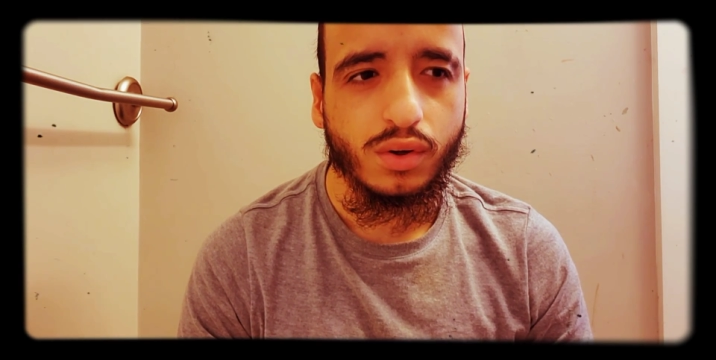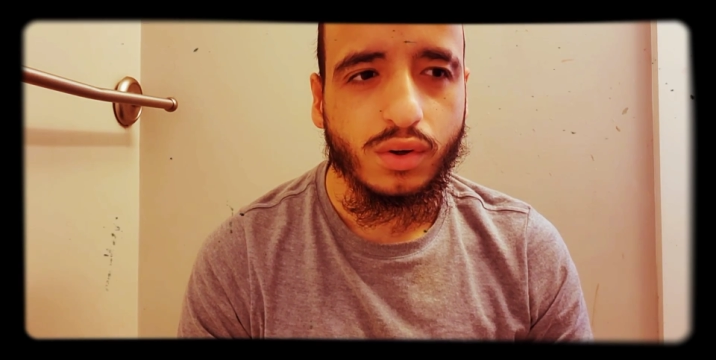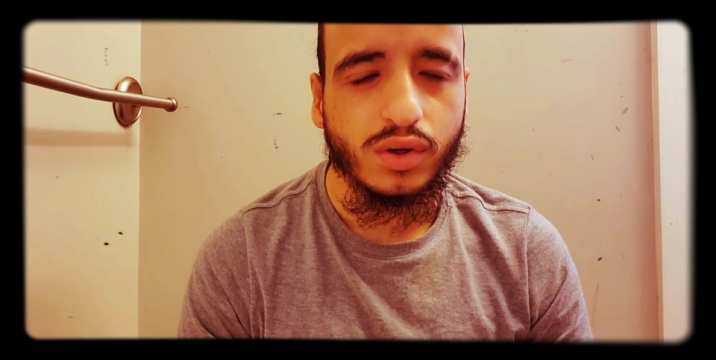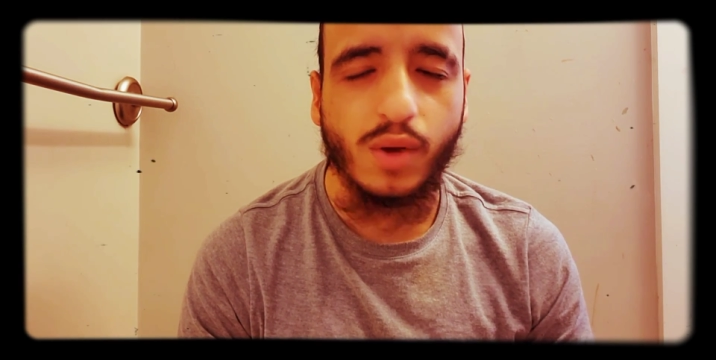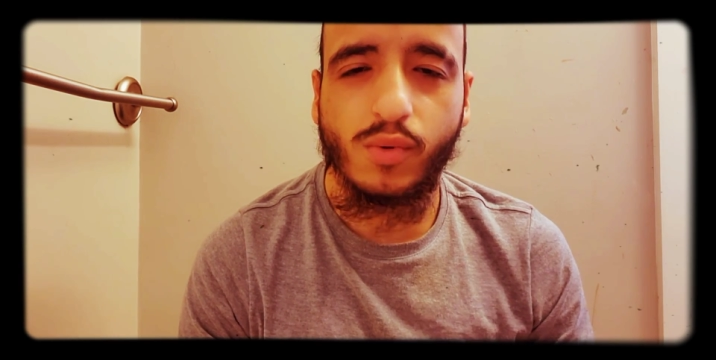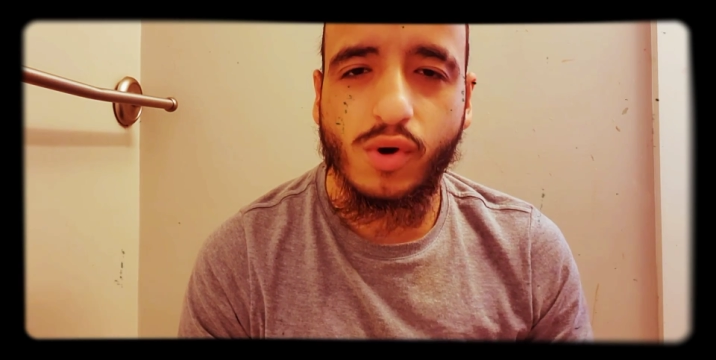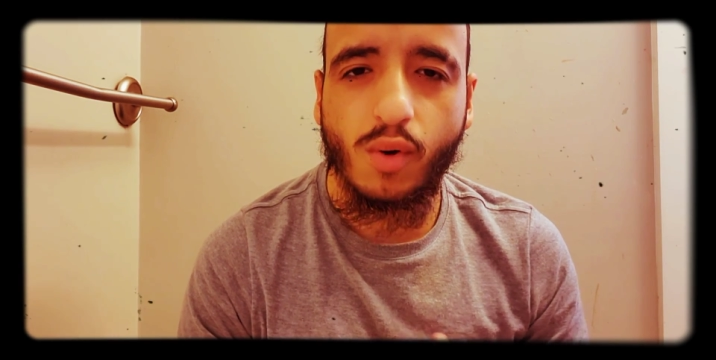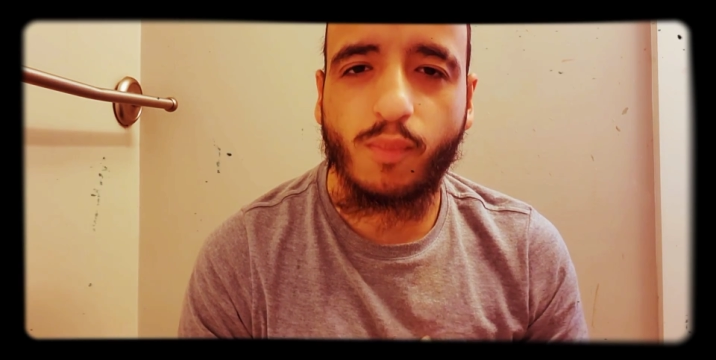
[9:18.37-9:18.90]
They
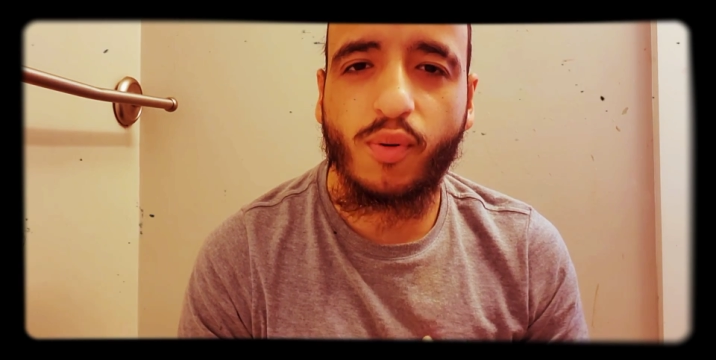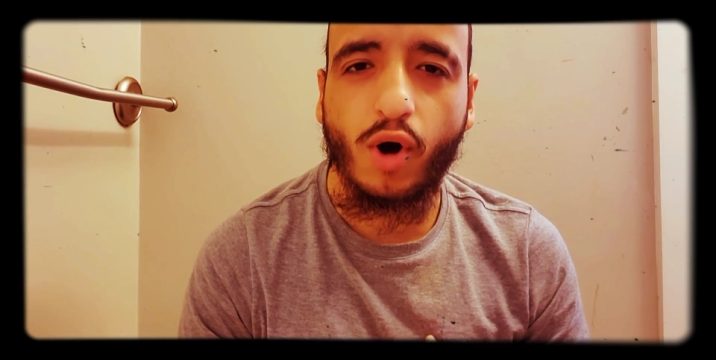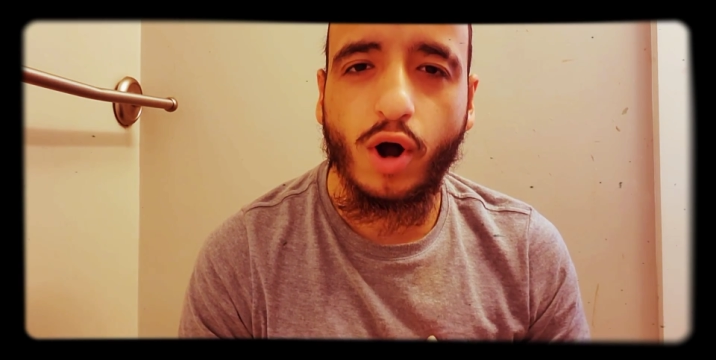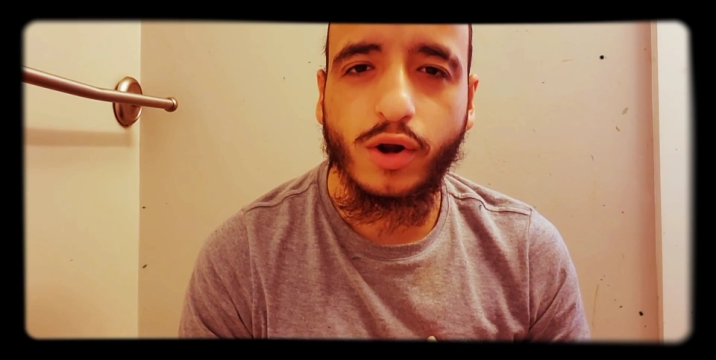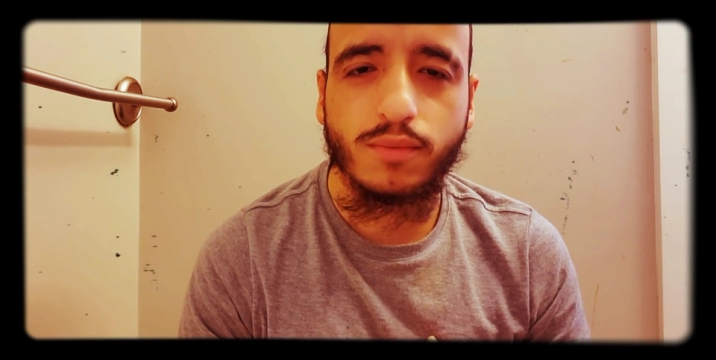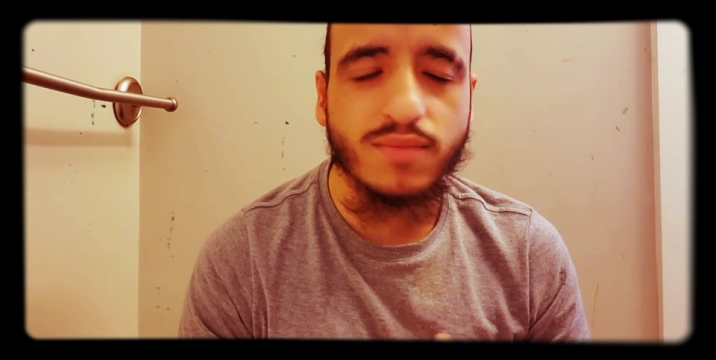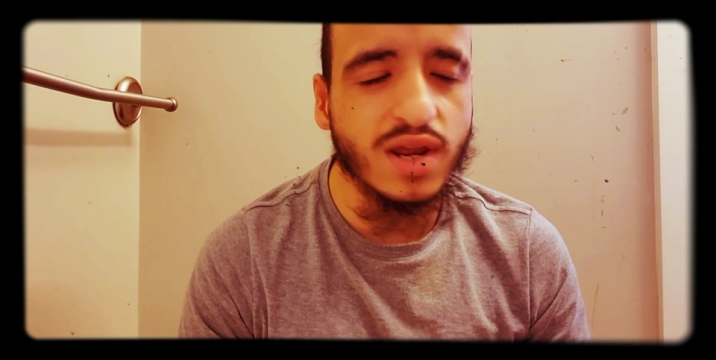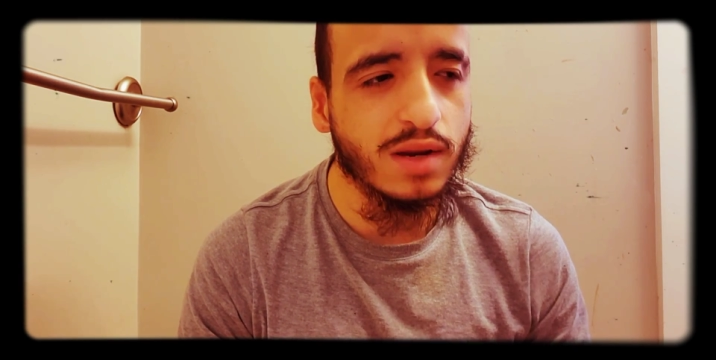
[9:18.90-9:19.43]
were gonna
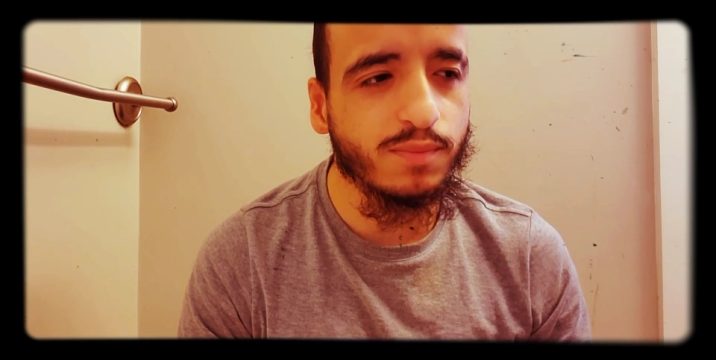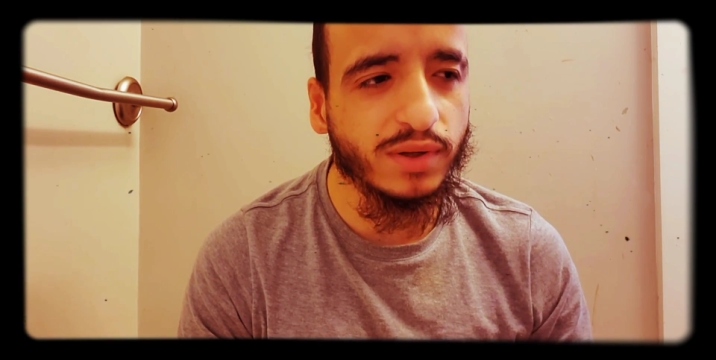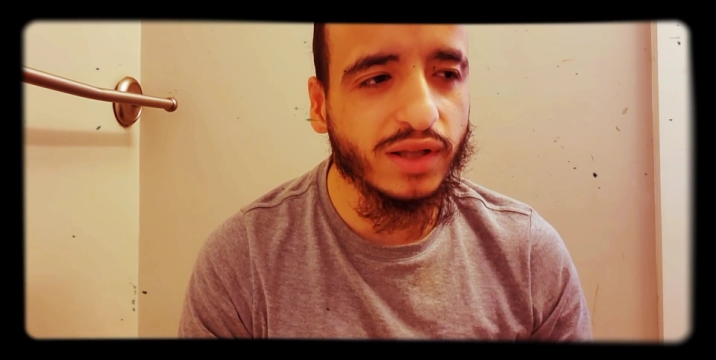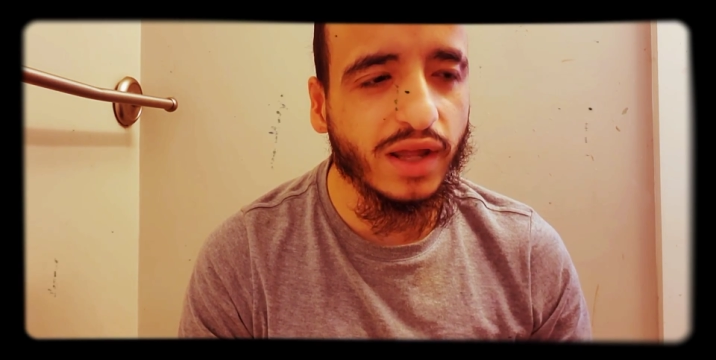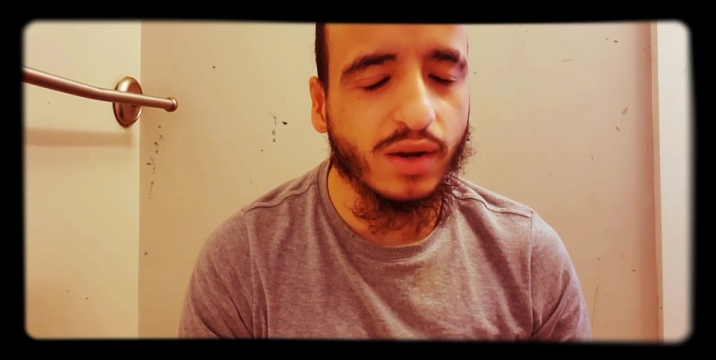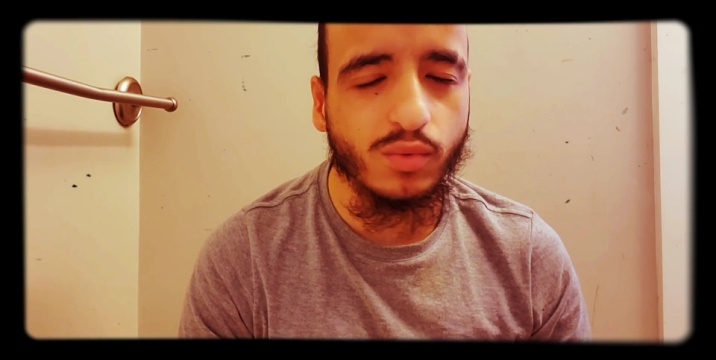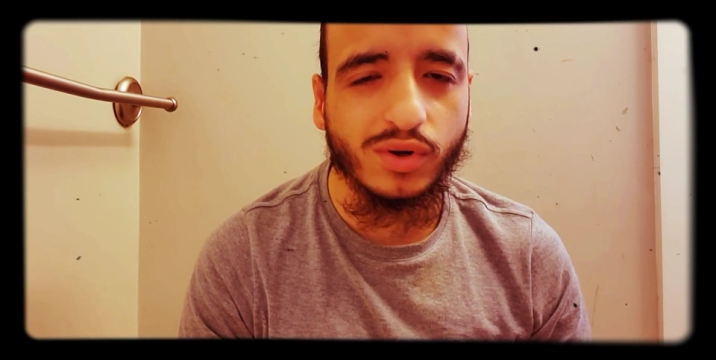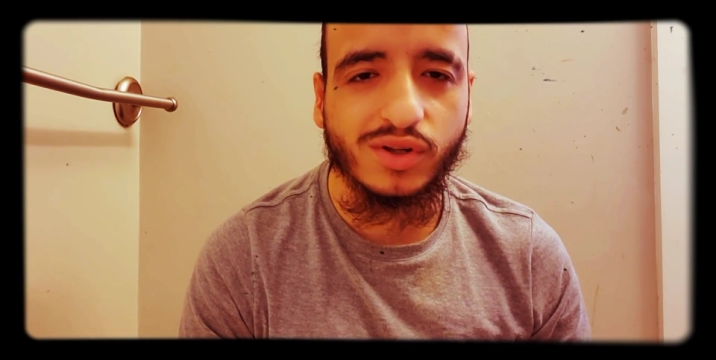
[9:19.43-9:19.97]
pardon me, but
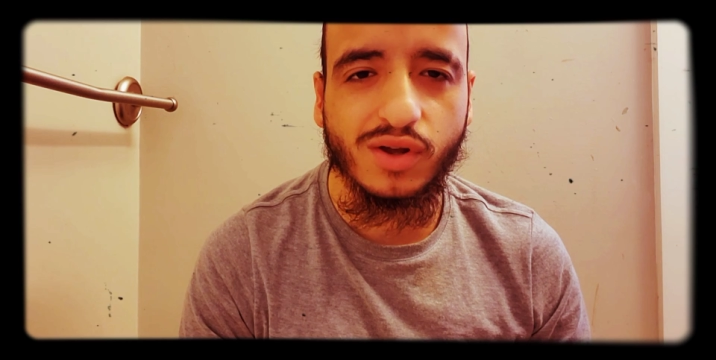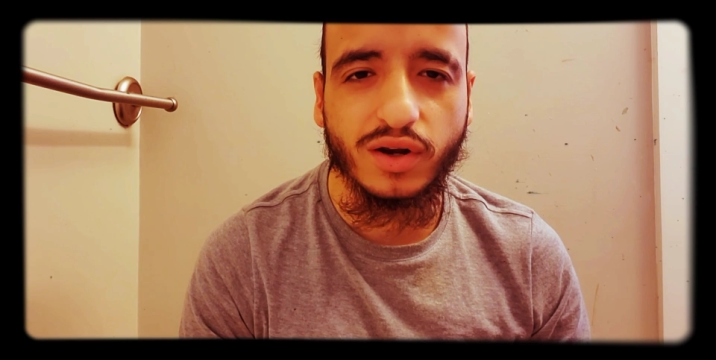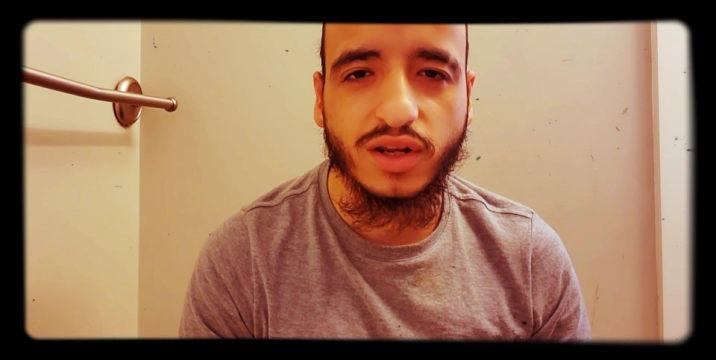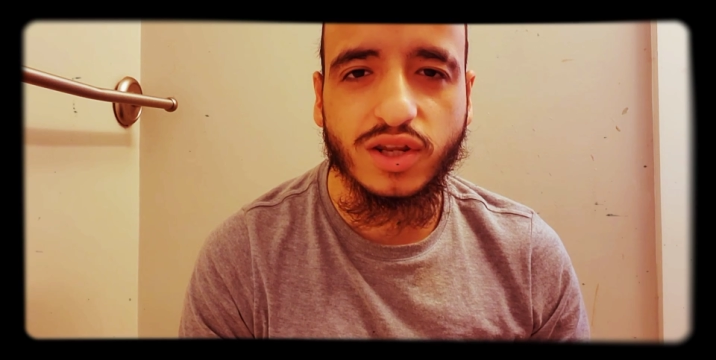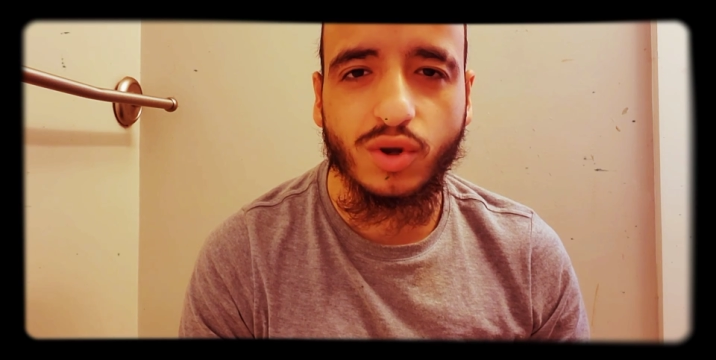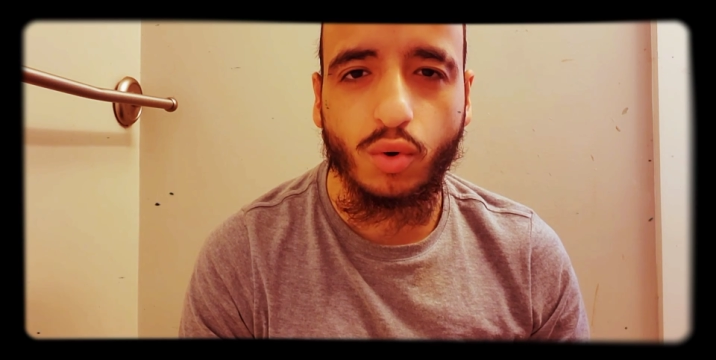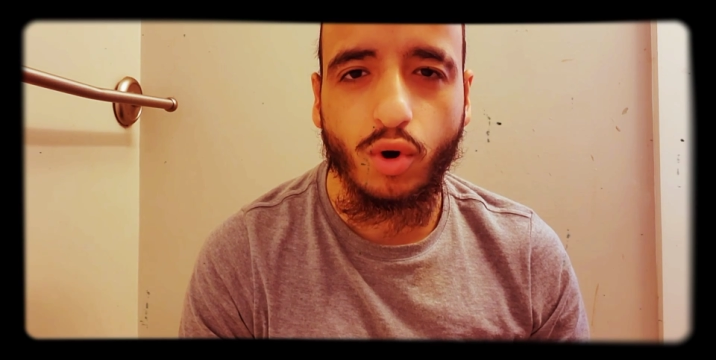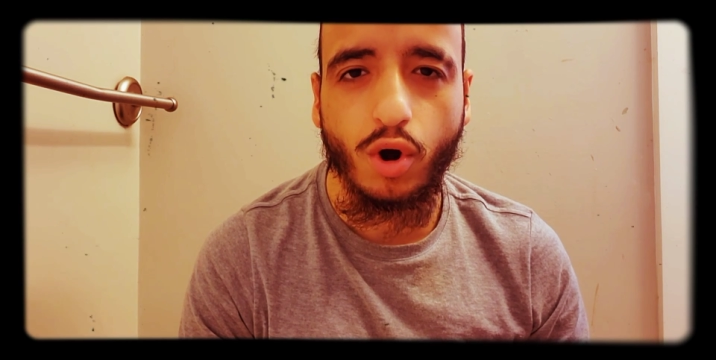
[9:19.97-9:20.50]
they were gonna
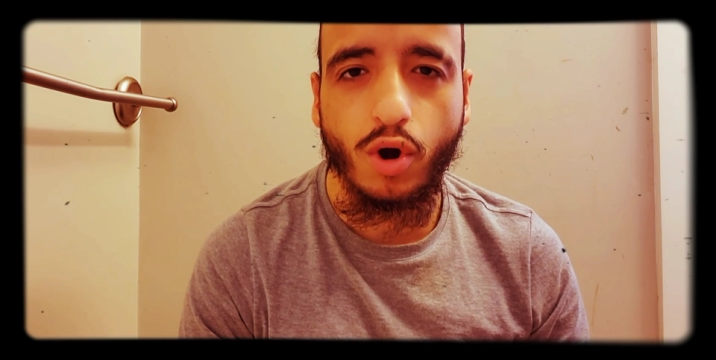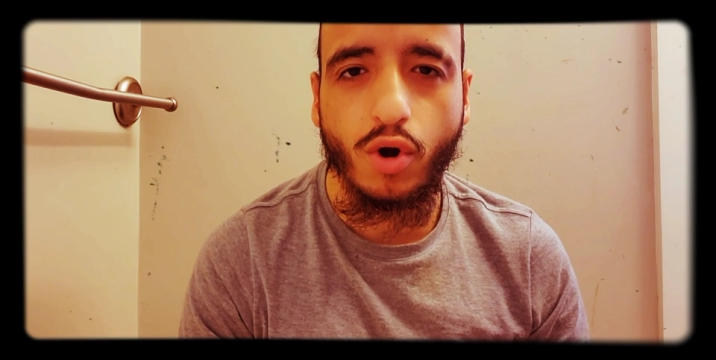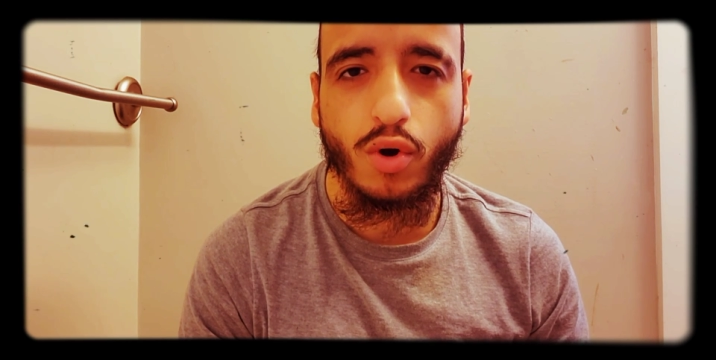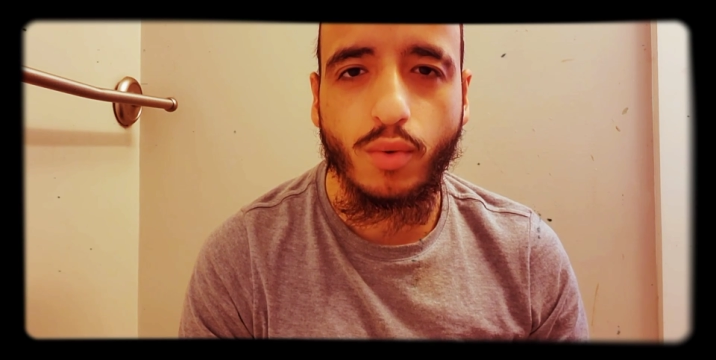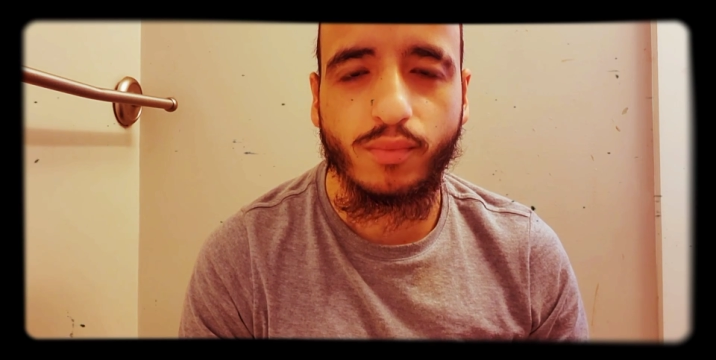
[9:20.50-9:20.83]
kill her.